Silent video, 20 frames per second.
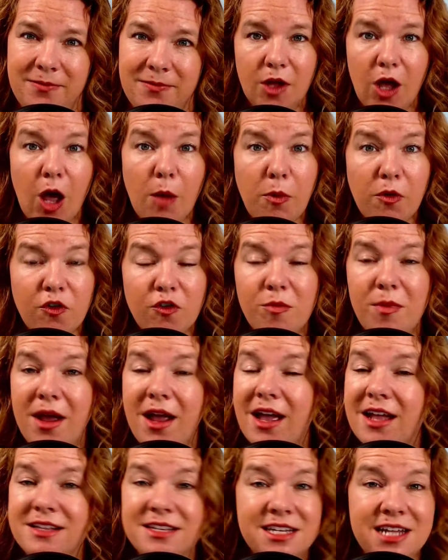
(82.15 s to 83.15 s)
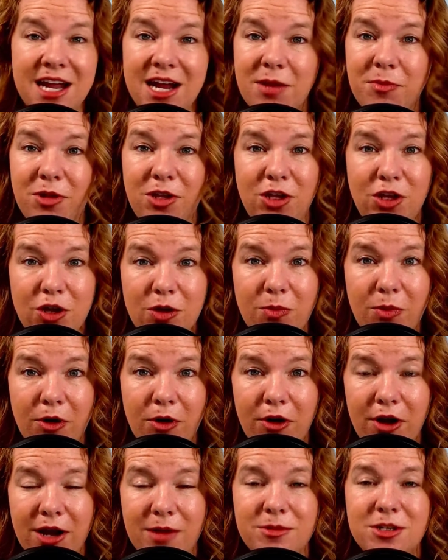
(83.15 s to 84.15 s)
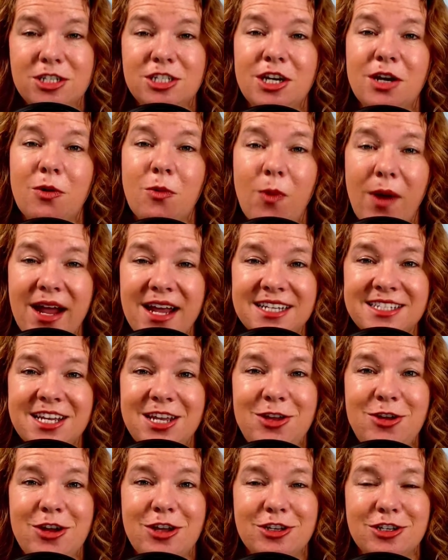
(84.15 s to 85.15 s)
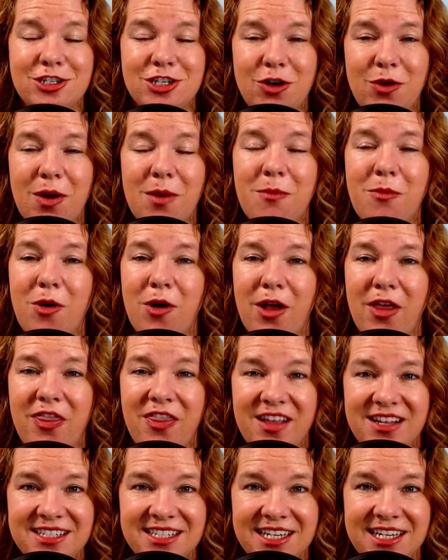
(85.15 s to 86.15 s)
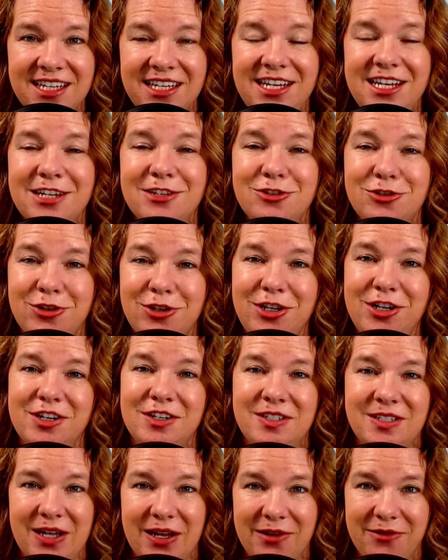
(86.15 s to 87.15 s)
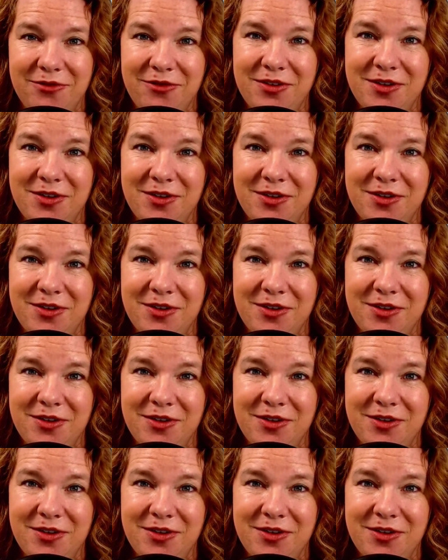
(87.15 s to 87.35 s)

I'll pull from my Undeniably You program to share ways that you can show up more authentically and true to yourself.